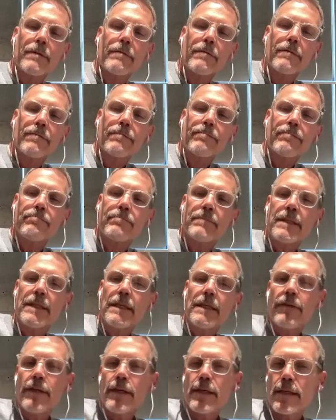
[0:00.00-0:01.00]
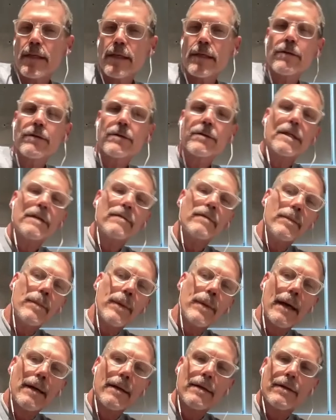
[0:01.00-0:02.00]
of TV deals, TV
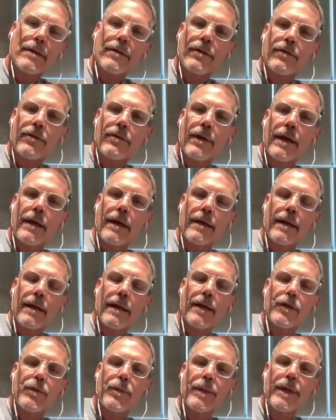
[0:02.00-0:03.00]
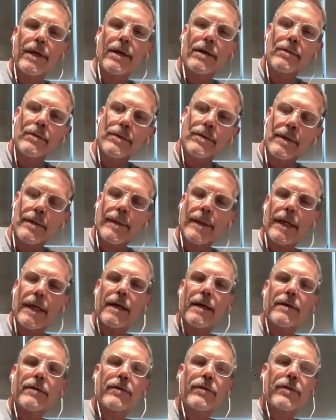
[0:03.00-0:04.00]
pilots at HBO and
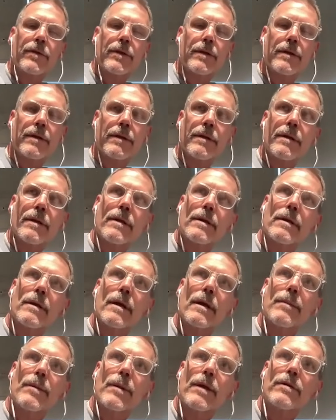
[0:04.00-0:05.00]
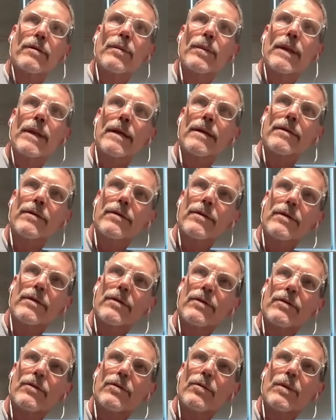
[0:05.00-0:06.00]
CBS and a couple other
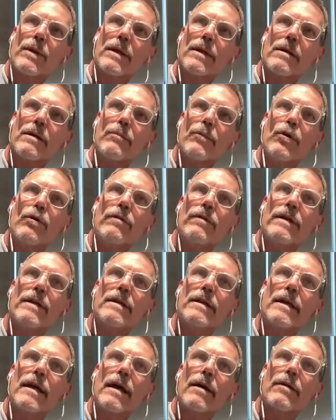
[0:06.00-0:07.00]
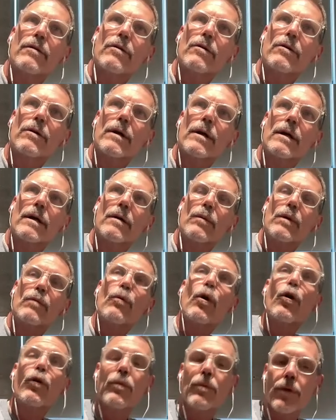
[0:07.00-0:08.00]
places. We did a movie together. We
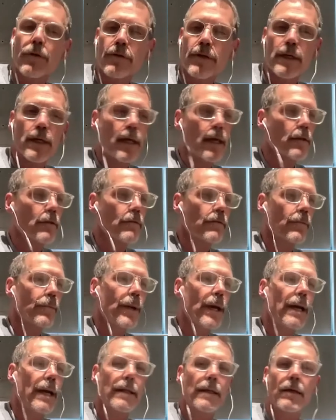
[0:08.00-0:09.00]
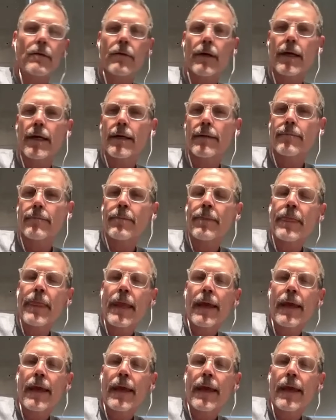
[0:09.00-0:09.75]
wrote a movie together for Polygram.